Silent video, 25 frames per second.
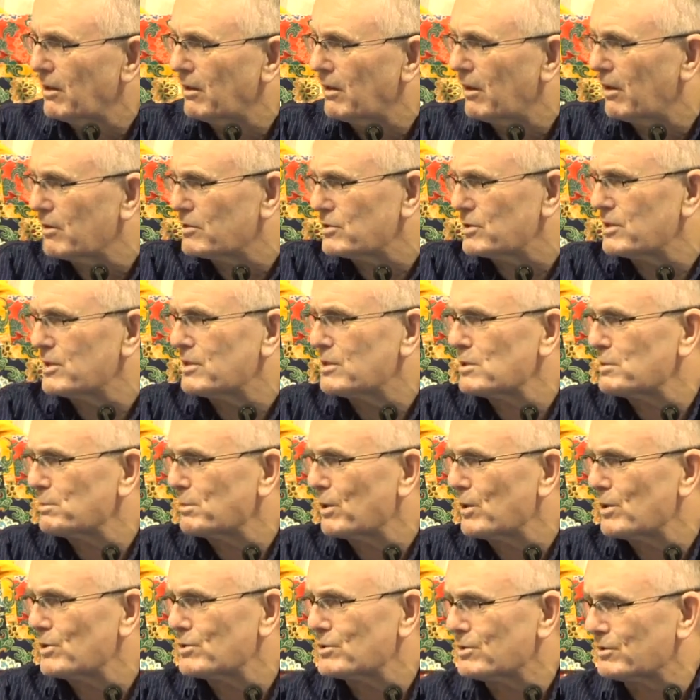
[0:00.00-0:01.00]
I see this
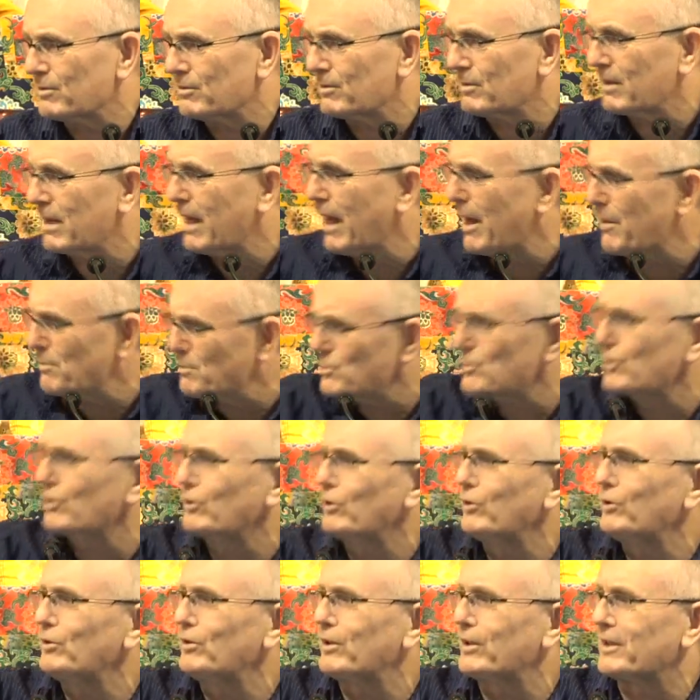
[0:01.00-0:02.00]
person.
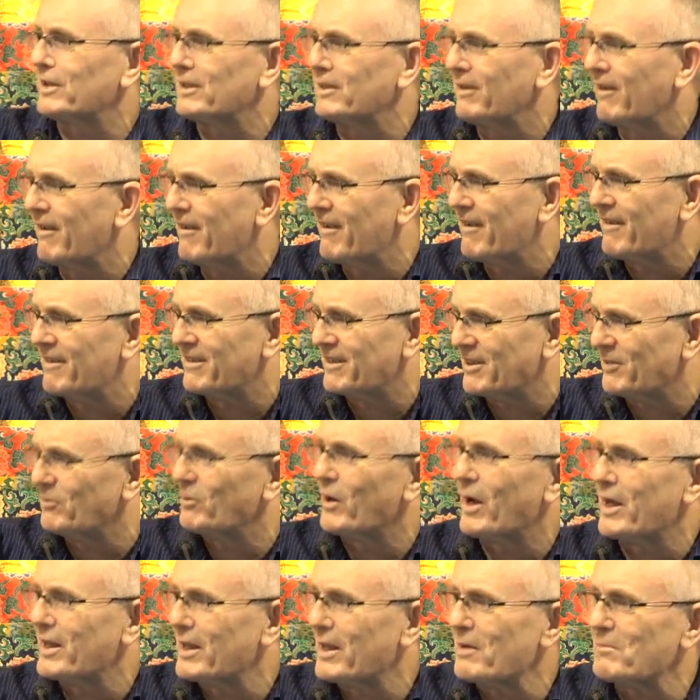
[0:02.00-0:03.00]
Absolutely, the
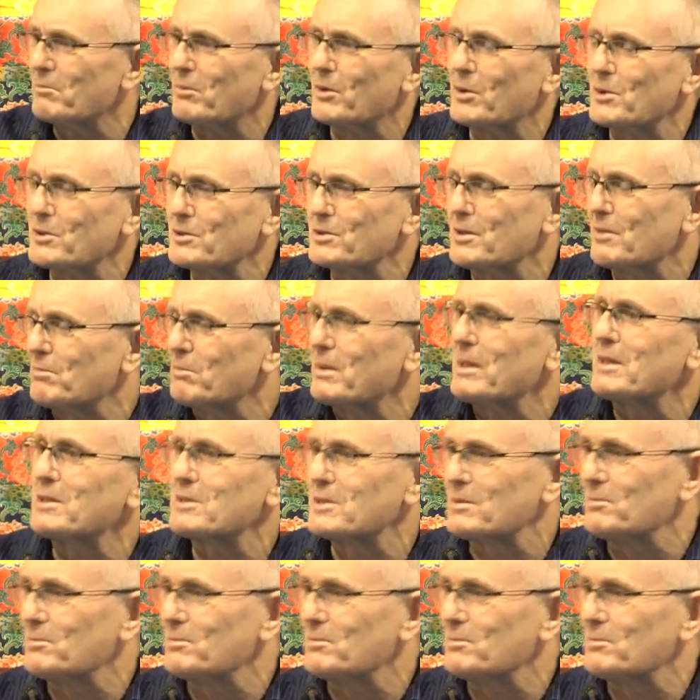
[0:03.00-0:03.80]
way that person appears